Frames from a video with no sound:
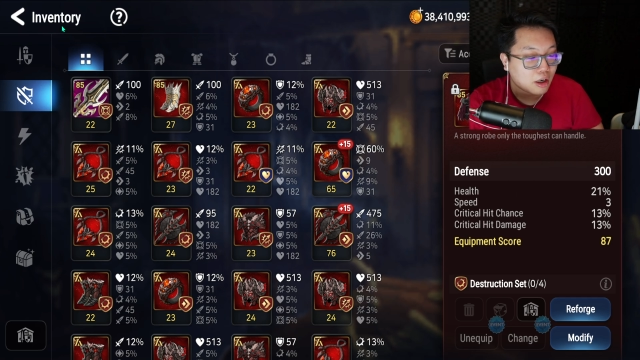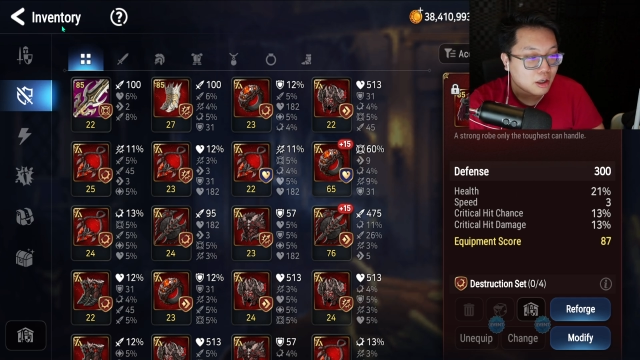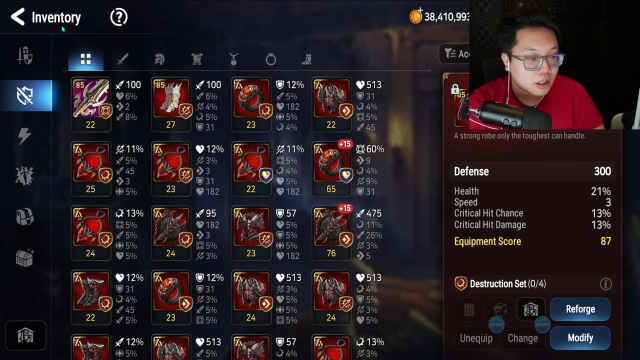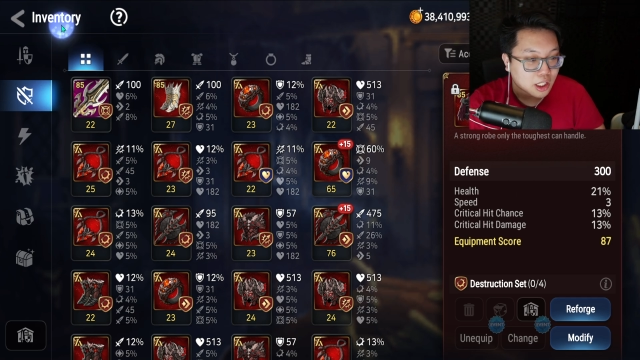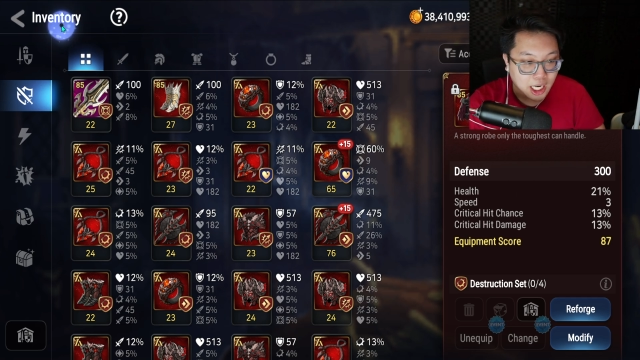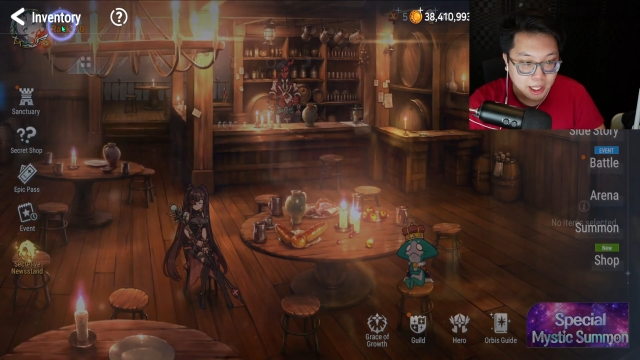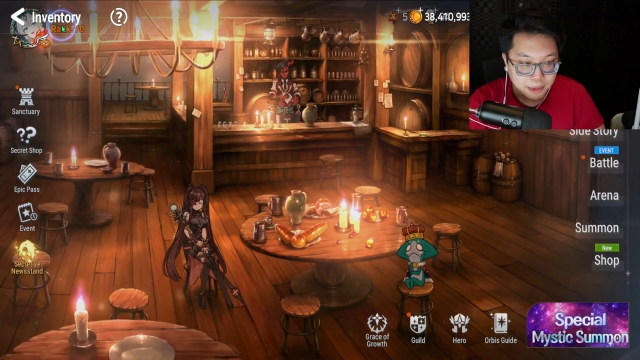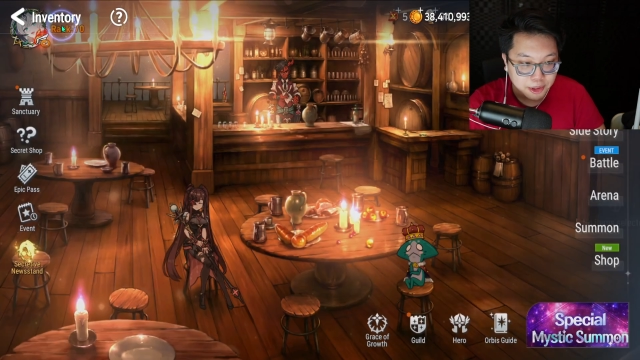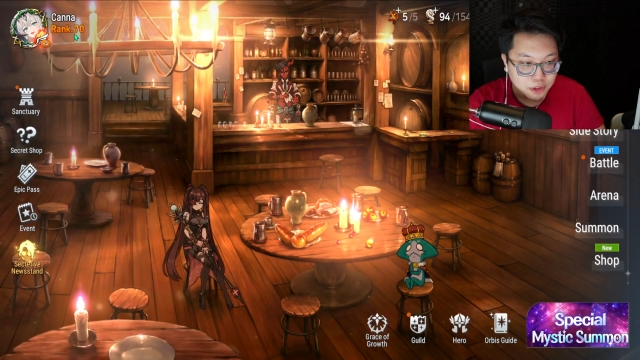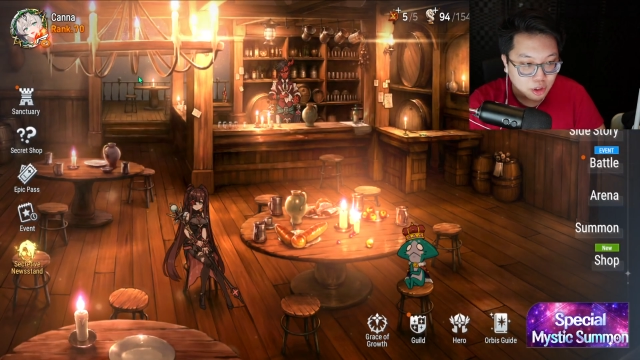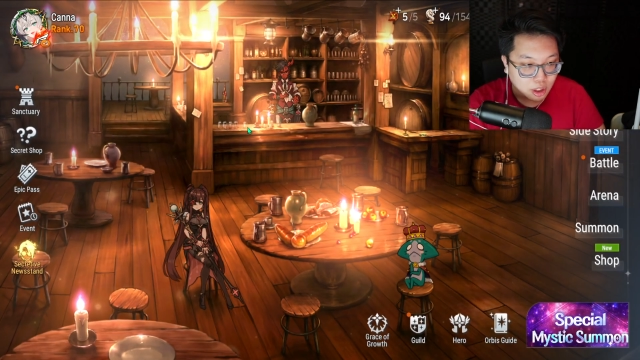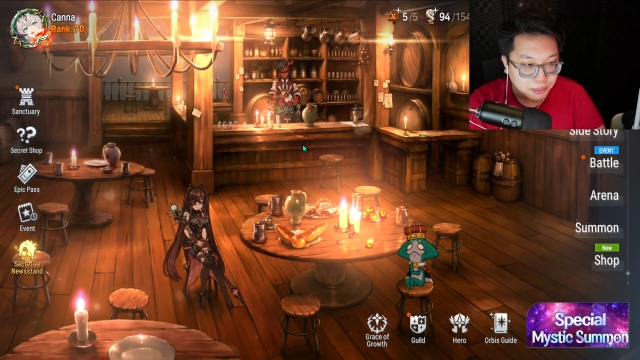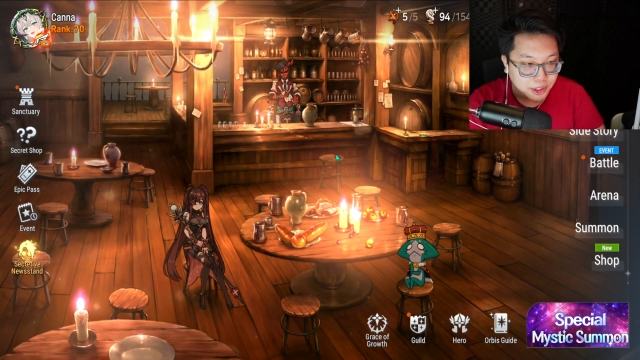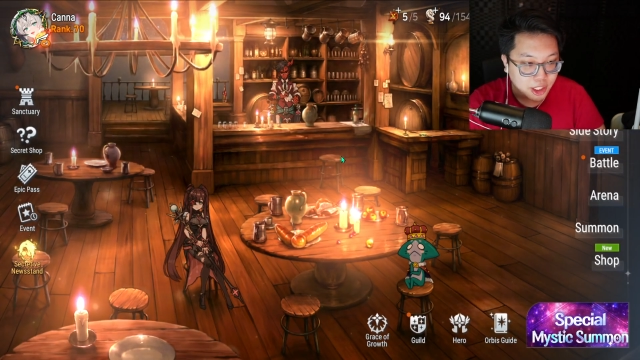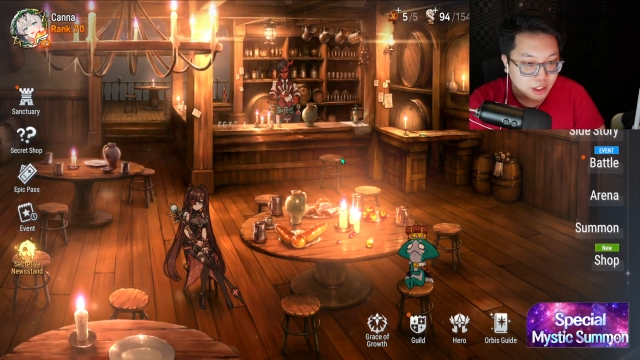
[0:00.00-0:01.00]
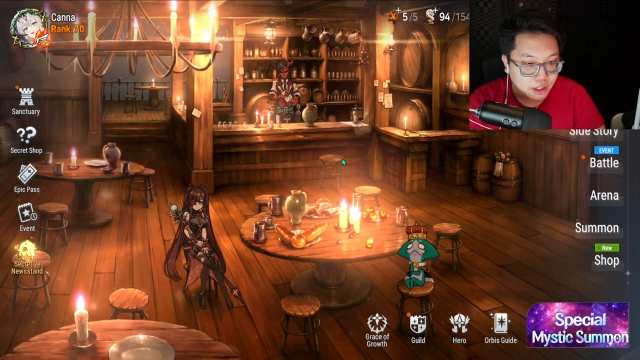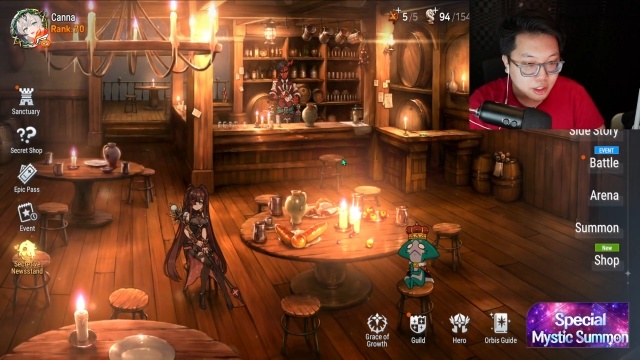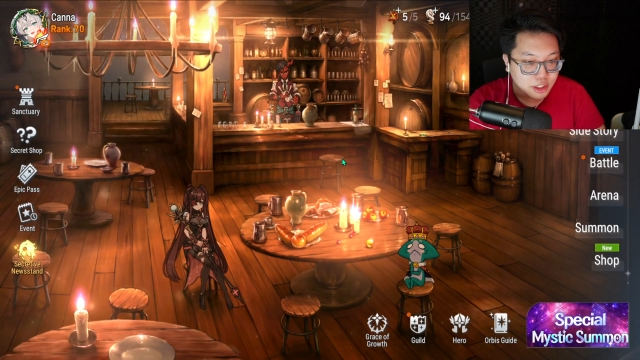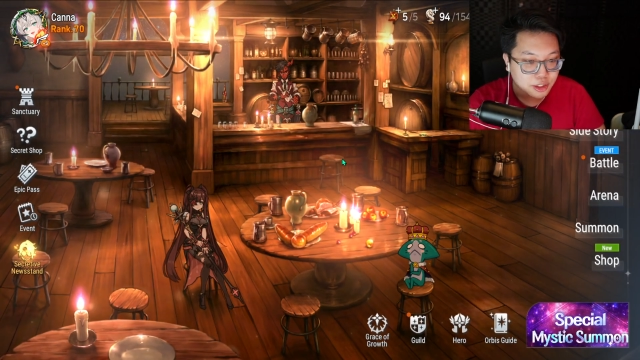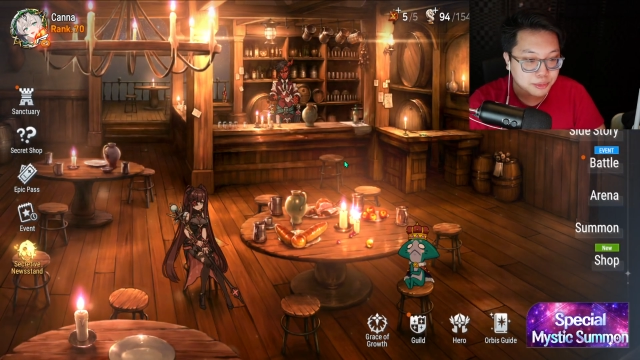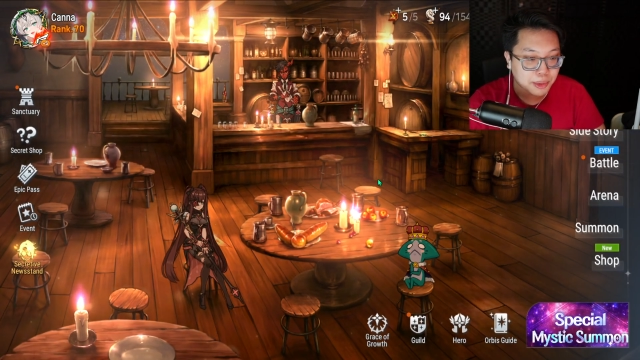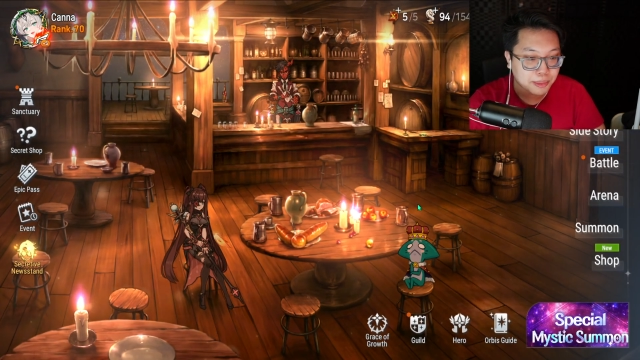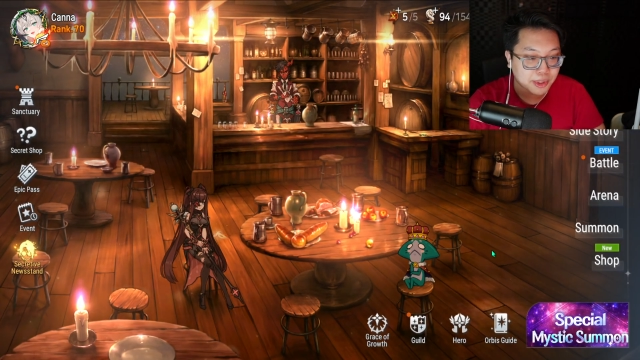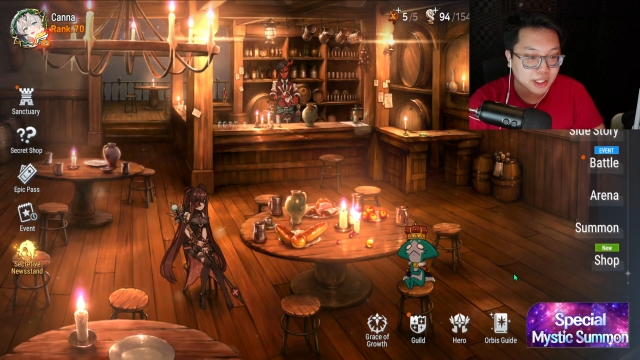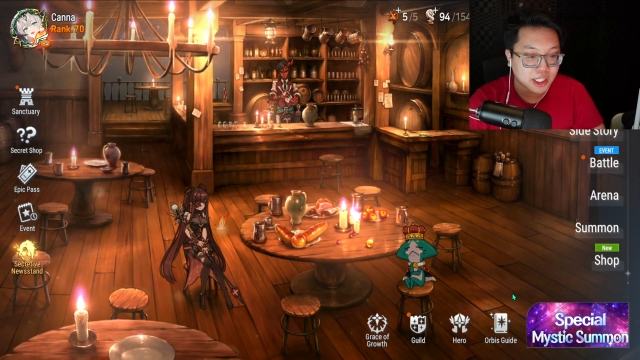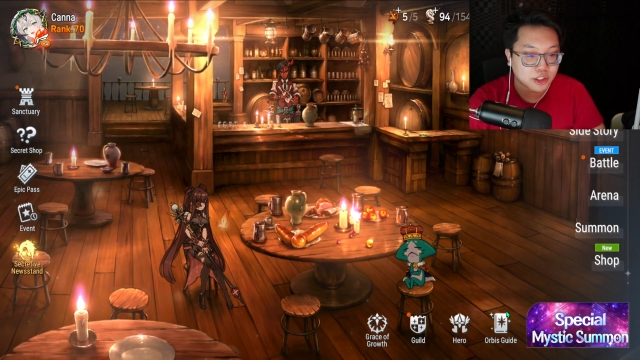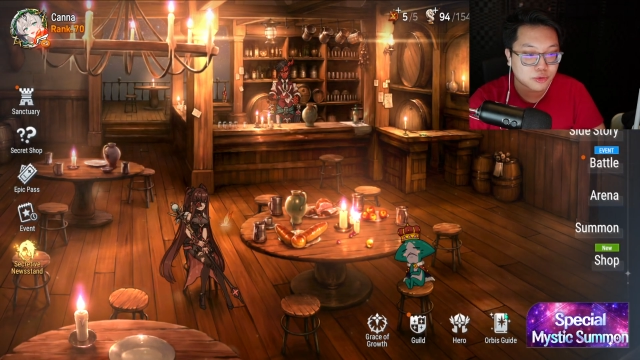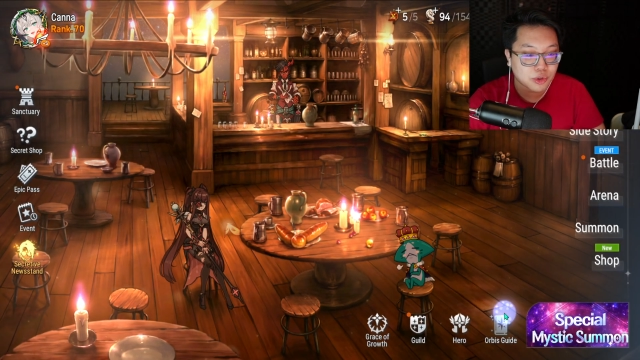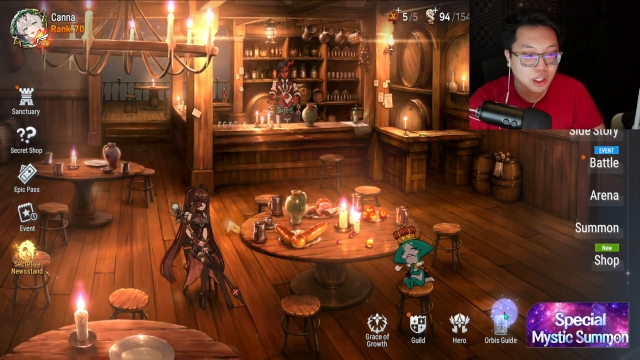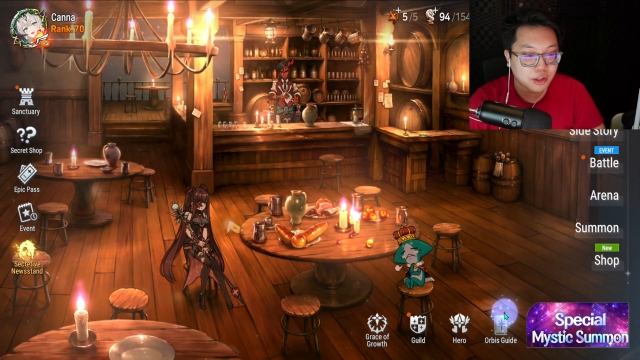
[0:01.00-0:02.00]
Goblin's Army gear is maybe
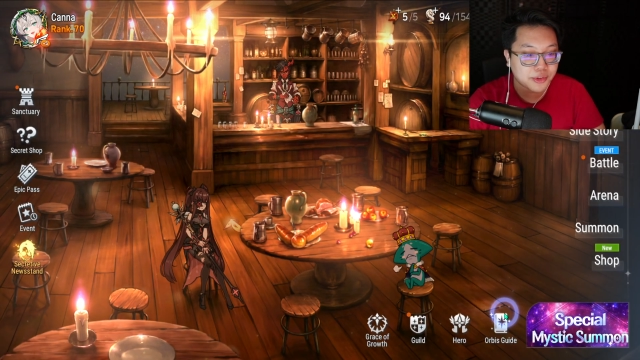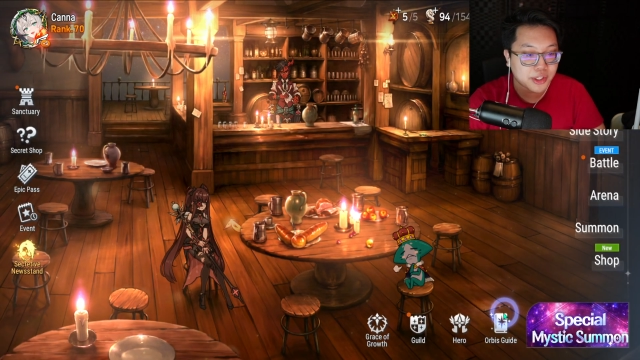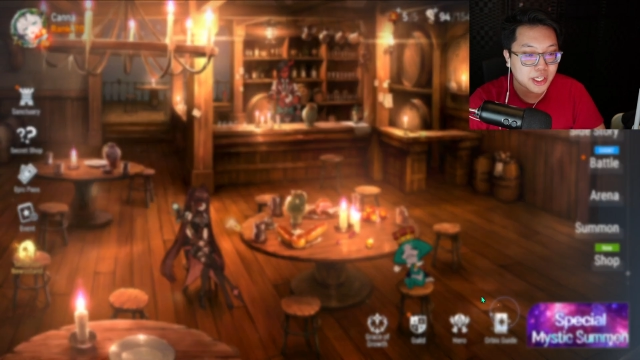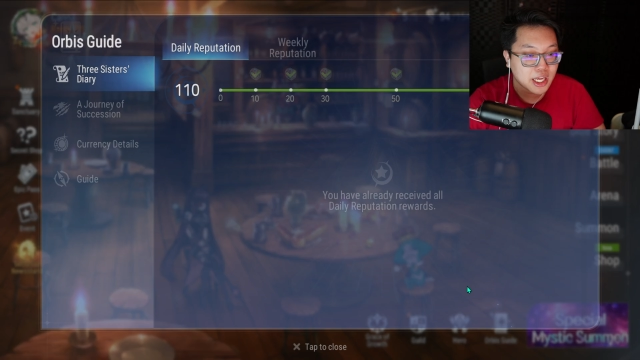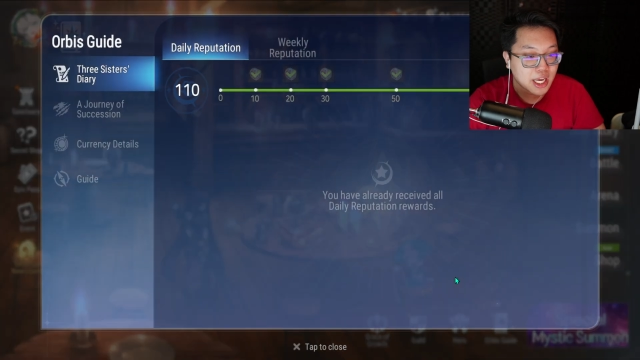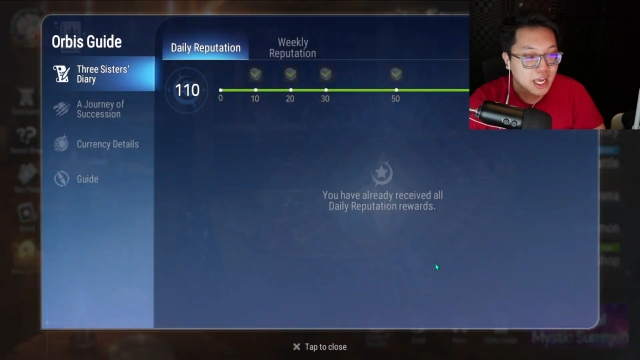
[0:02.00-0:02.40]
less relevant.